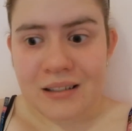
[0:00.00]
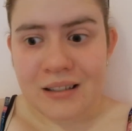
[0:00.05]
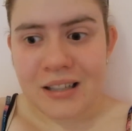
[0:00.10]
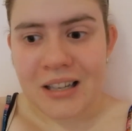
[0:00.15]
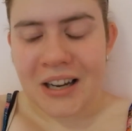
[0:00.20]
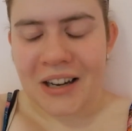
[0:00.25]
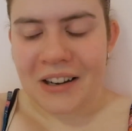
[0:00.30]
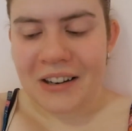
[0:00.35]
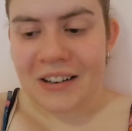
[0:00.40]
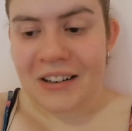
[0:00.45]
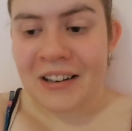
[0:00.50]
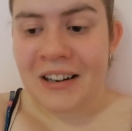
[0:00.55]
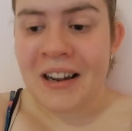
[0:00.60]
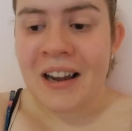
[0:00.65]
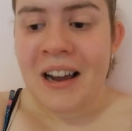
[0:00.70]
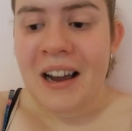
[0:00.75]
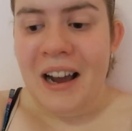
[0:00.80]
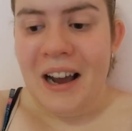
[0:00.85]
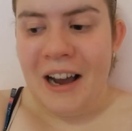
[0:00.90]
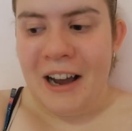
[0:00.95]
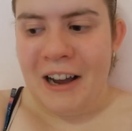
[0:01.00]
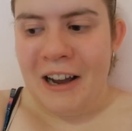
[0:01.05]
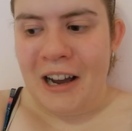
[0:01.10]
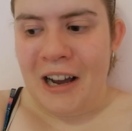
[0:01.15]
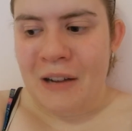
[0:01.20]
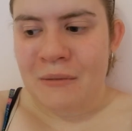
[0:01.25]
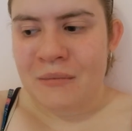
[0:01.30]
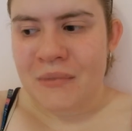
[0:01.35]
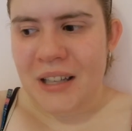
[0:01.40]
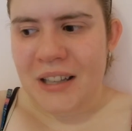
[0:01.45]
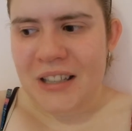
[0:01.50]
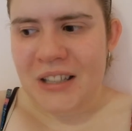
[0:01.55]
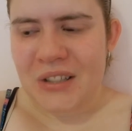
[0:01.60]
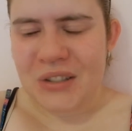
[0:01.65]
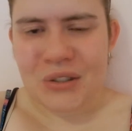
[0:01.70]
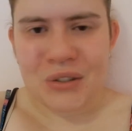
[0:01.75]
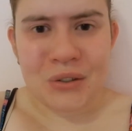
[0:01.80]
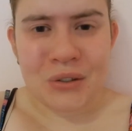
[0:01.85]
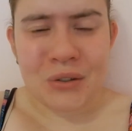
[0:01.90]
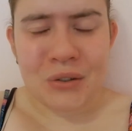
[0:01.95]
So
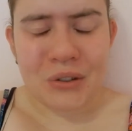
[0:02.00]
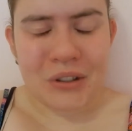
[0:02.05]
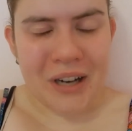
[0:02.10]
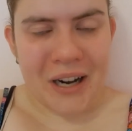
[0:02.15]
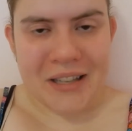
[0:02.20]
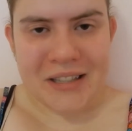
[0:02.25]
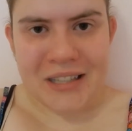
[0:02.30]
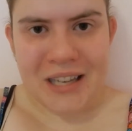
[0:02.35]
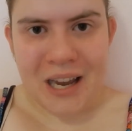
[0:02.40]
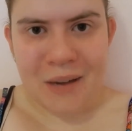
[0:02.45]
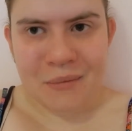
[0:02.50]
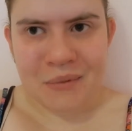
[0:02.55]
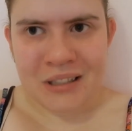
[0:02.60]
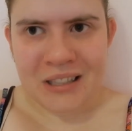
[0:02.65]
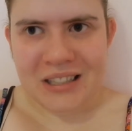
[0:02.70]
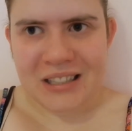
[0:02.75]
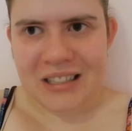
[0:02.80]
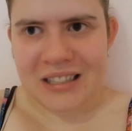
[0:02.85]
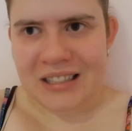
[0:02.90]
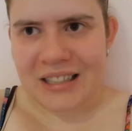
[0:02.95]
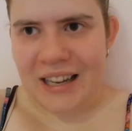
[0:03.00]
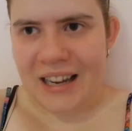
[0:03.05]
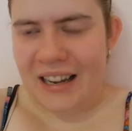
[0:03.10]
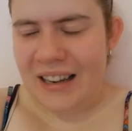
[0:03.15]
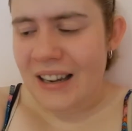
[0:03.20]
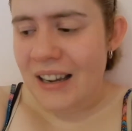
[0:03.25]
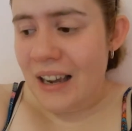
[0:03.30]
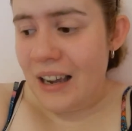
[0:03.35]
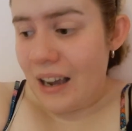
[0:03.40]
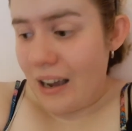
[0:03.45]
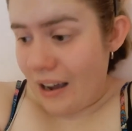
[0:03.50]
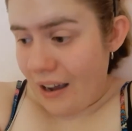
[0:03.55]
nothing too crazy happening today.